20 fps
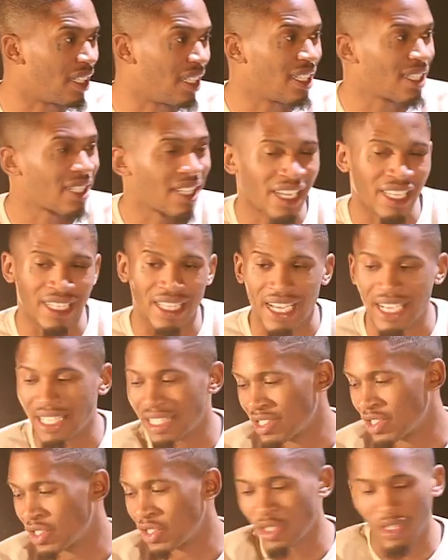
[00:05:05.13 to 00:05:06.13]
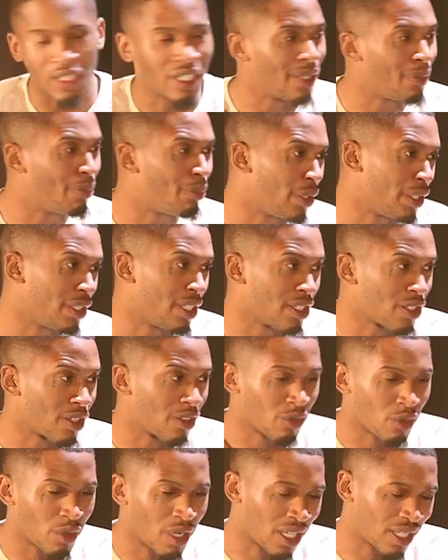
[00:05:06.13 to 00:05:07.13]
Let's get like solid bodies of
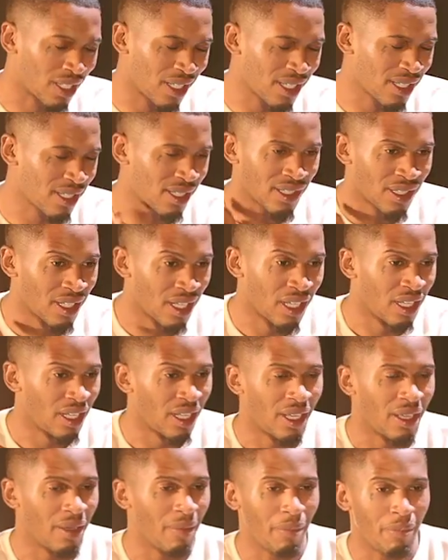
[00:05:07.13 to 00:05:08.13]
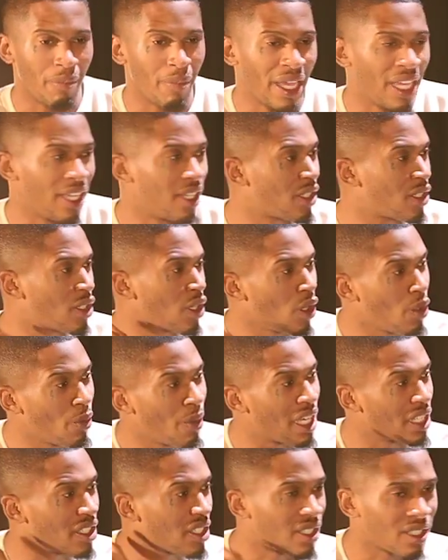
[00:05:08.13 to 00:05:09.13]
work. Let's make so
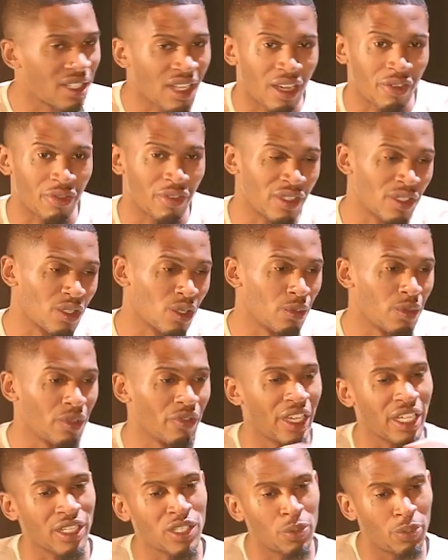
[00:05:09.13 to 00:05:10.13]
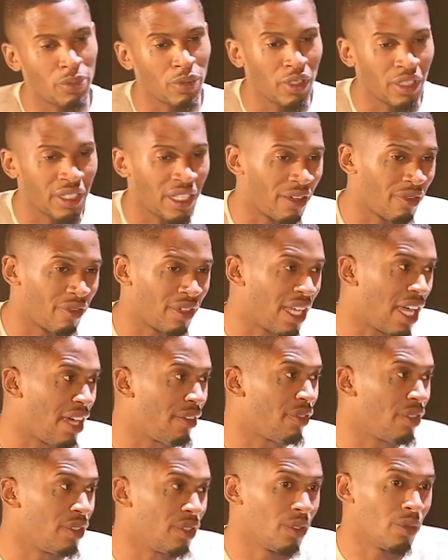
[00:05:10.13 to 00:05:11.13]
much stuff until we've explored every
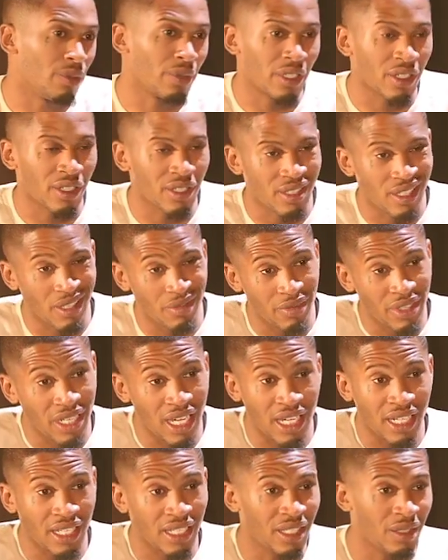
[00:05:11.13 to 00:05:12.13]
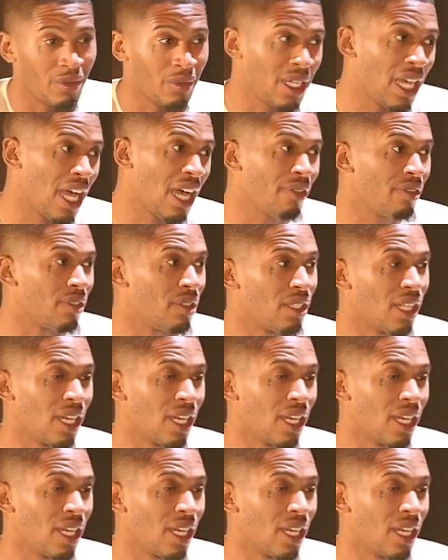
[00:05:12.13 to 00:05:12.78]
avenue. Because in reality, we haven't.